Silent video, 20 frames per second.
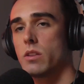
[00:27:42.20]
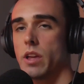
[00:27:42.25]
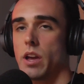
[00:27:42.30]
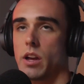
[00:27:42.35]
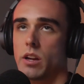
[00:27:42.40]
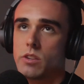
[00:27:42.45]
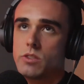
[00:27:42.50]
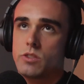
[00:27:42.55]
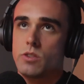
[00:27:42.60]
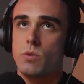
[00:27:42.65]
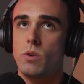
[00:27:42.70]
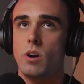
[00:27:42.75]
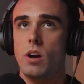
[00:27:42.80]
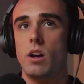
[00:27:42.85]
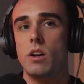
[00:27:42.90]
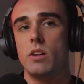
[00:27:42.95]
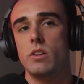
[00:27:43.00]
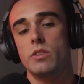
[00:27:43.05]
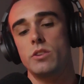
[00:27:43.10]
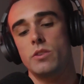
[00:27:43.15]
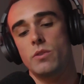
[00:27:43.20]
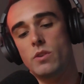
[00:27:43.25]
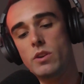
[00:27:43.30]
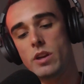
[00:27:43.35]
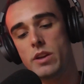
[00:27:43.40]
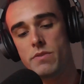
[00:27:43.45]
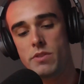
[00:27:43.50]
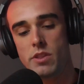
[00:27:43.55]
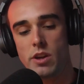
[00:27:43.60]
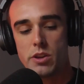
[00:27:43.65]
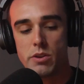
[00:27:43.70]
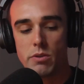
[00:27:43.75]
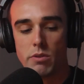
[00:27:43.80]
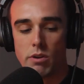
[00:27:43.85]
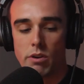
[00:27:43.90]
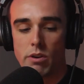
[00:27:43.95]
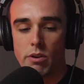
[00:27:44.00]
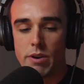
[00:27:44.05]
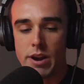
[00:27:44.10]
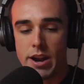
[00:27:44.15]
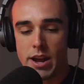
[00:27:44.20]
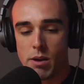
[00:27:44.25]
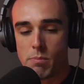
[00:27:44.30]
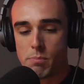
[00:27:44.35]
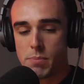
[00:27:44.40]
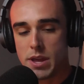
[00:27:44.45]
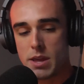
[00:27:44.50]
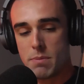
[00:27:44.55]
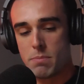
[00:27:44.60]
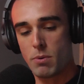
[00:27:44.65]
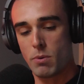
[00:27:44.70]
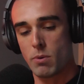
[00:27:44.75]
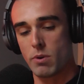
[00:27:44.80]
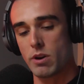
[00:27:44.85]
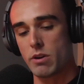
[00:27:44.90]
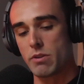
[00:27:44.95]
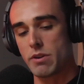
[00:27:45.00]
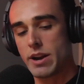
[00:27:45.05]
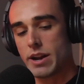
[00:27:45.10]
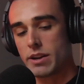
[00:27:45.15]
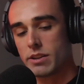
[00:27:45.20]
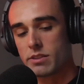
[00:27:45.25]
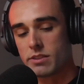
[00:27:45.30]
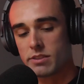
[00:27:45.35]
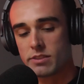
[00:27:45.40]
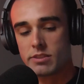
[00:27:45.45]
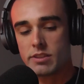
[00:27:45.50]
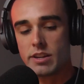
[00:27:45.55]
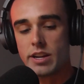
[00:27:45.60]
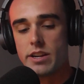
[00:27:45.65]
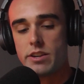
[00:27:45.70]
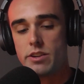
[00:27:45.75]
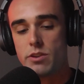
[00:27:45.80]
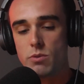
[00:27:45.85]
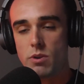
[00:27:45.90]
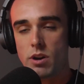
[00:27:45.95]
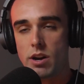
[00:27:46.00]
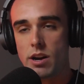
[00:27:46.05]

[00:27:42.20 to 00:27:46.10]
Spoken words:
Yeah, because even though you were around people and around the scene, you were